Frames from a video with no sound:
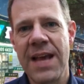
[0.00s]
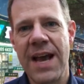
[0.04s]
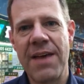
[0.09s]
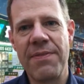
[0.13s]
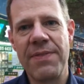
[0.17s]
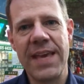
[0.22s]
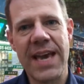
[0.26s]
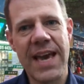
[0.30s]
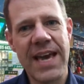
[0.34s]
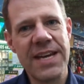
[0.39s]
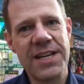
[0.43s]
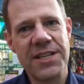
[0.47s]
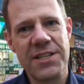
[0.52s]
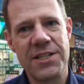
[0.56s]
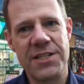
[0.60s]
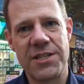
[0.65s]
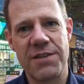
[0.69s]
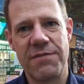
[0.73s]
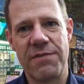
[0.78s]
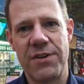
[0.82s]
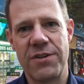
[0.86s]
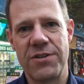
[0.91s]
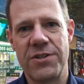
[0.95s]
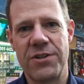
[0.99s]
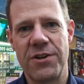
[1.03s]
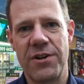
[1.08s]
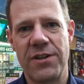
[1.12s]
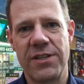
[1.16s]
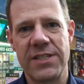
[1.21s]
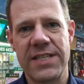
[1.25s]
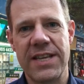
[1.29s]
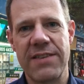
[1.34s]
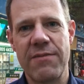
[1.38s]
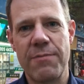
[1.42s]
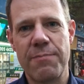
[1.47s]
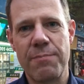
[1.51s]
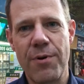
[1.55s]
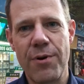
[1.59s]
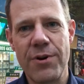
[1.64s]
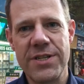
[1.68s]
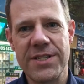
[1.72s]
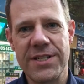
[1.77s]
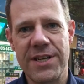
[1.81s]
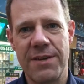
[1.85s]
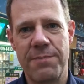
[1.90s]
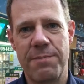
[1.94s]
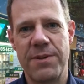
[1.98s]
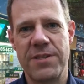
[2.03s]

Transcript: and the editors of those journals have a bird's-eye